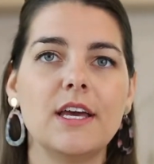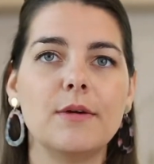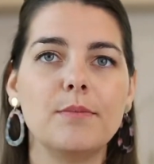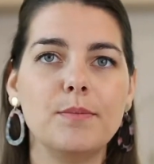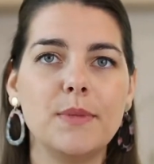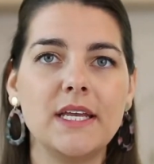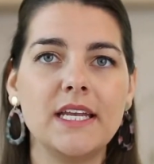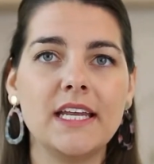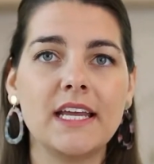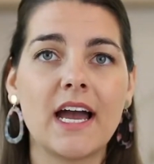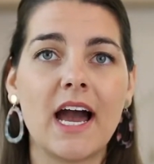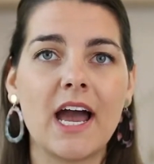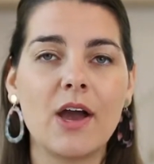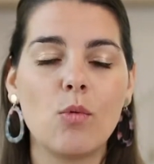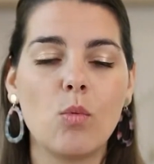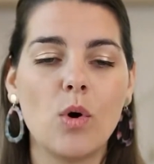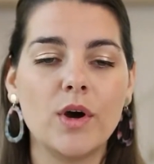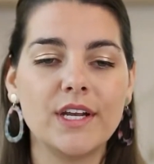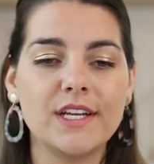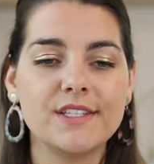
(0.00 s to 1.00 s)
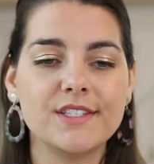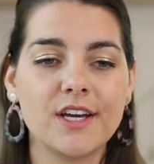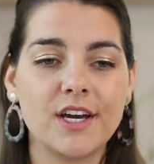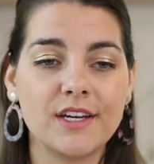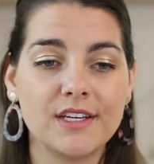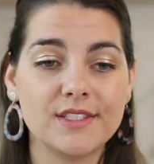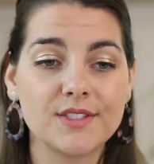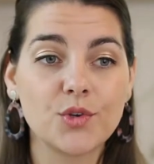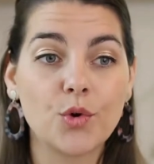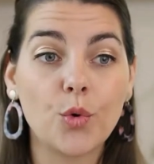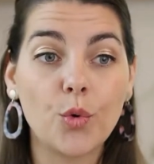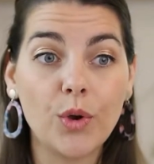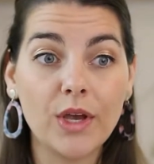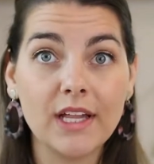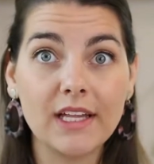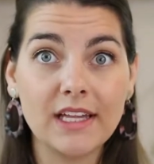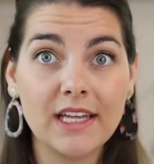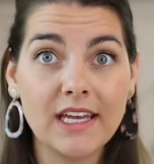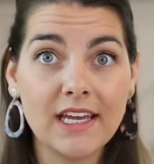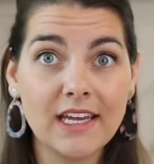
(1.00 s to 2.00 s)
Meaning, I want it done as
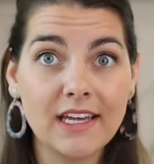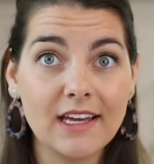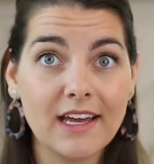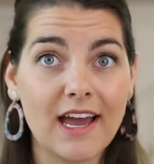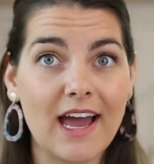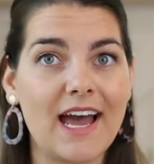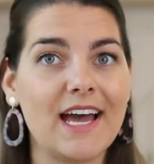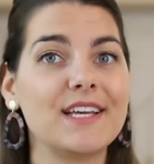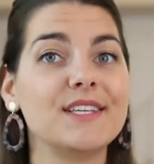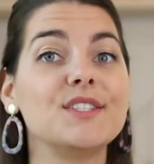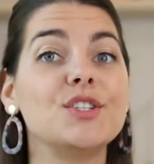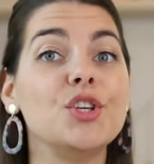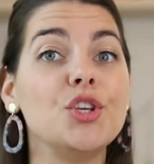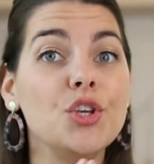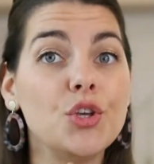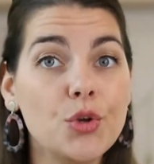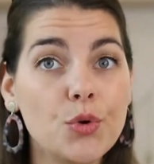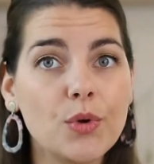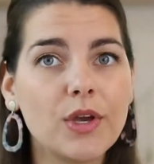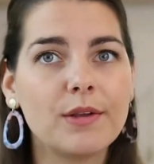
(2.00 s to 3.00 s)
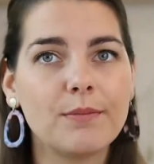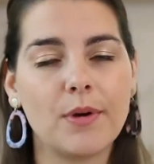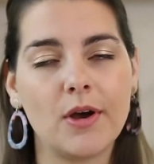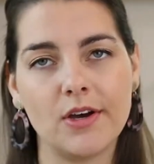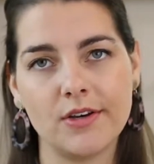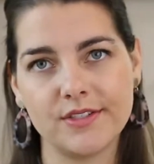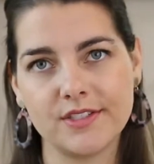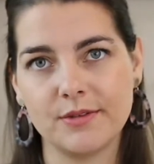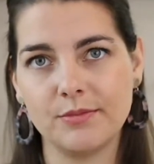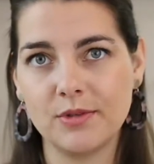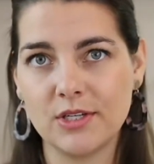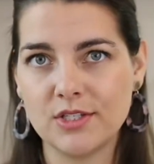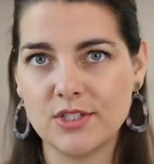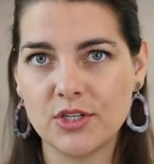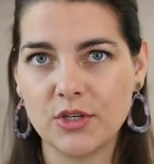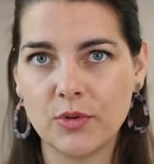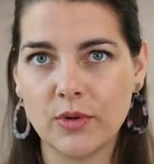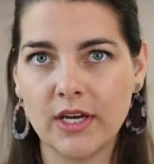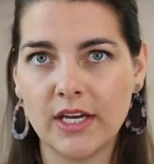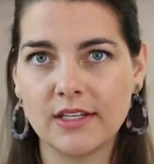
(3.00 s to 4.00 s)
quickly as you can possibly
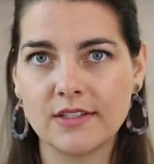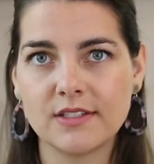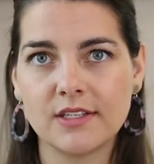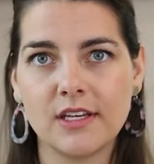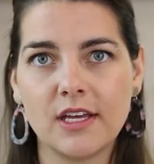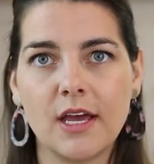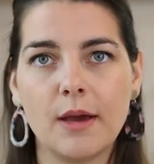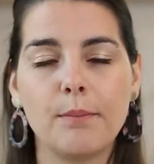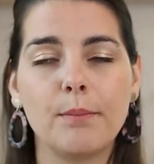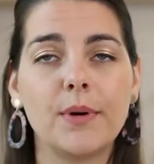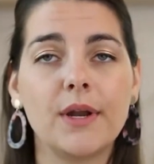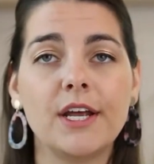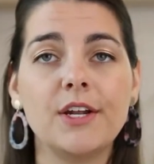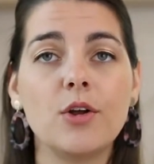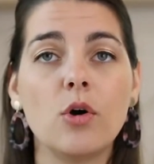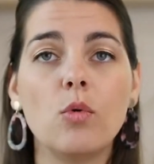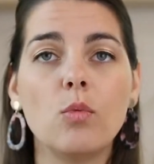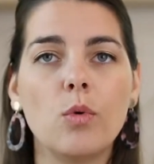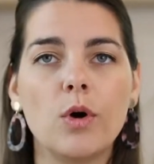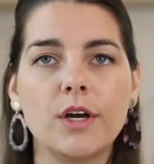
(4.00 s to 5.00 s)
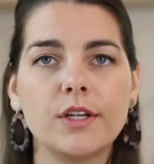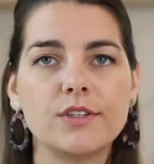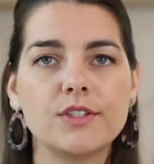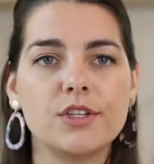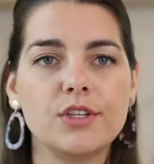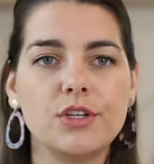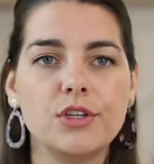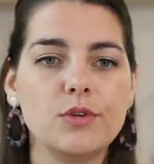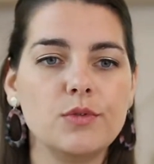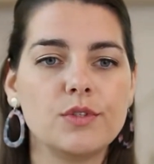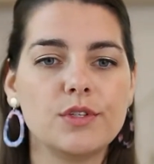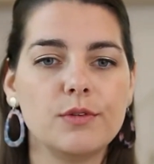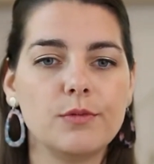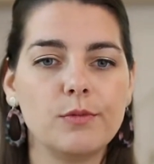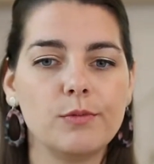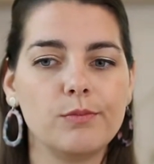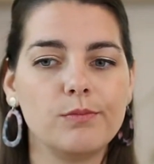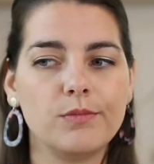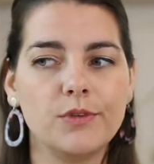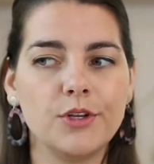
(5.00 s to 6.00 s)
do it, but I don't want you to,
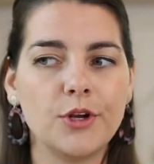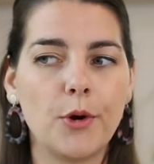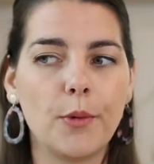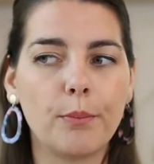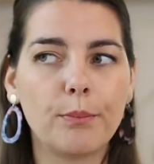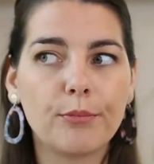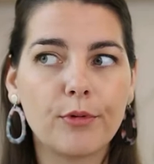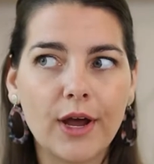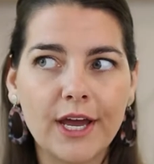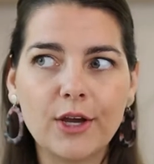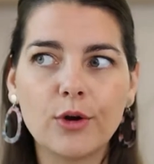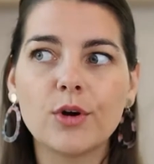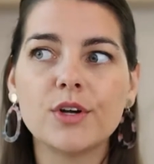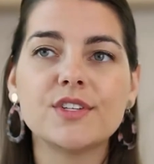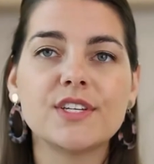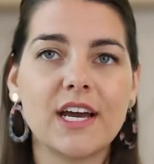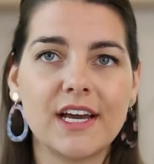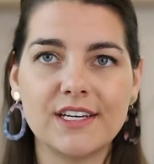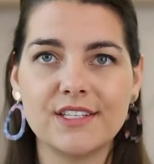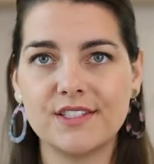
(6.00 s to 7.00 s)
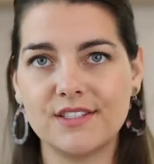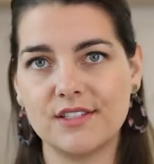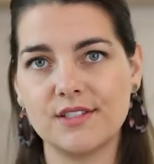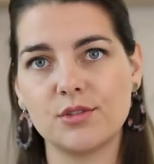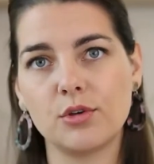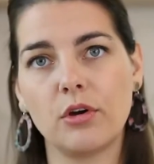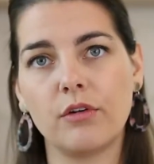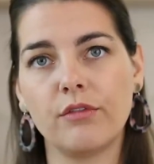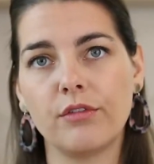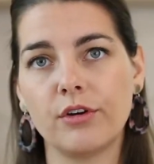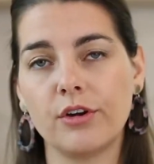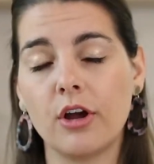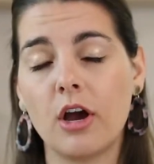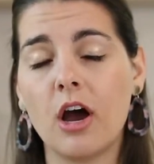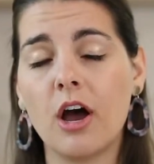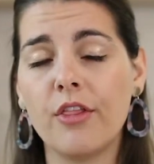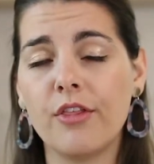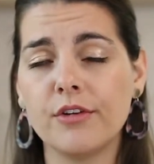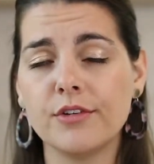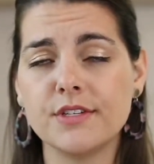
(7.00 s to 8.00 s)
prioritize this over
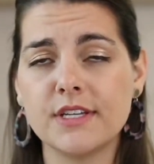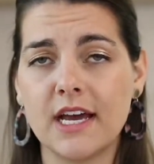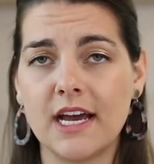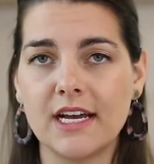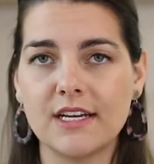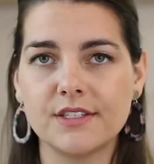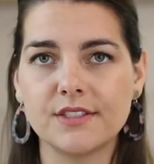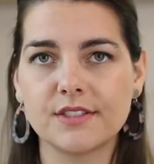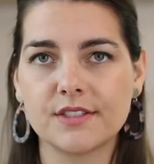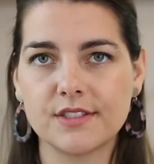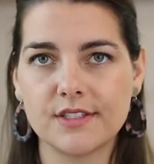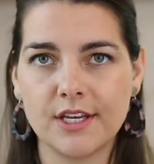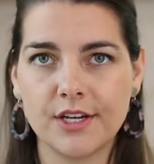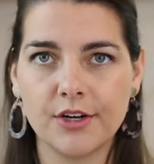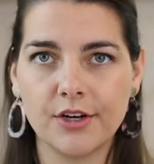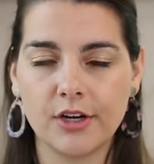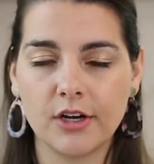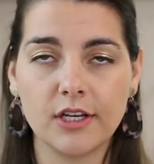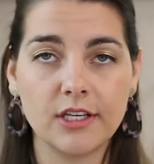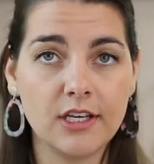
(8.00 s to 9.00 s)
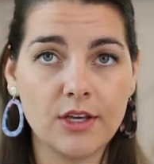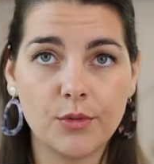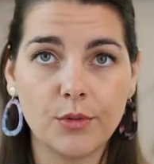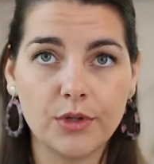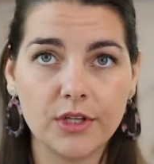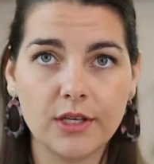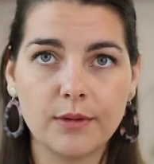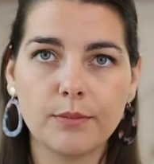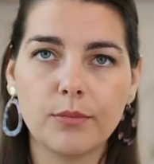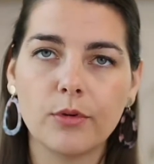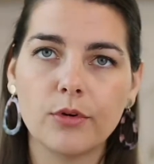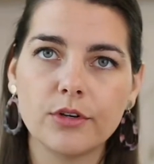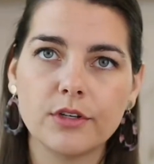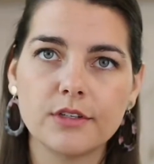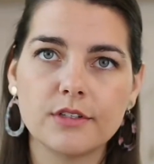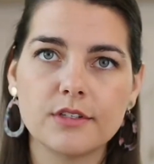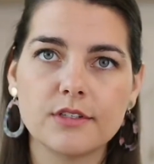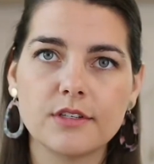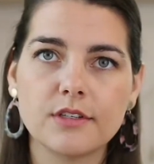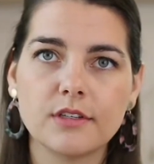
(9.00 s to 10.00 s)
other tasks that are equally
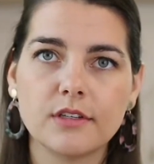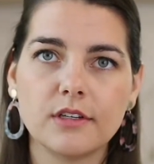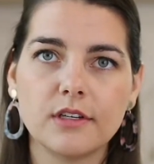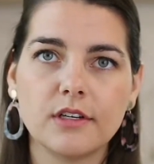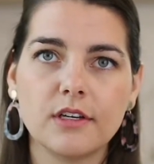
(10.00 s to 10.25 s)
important.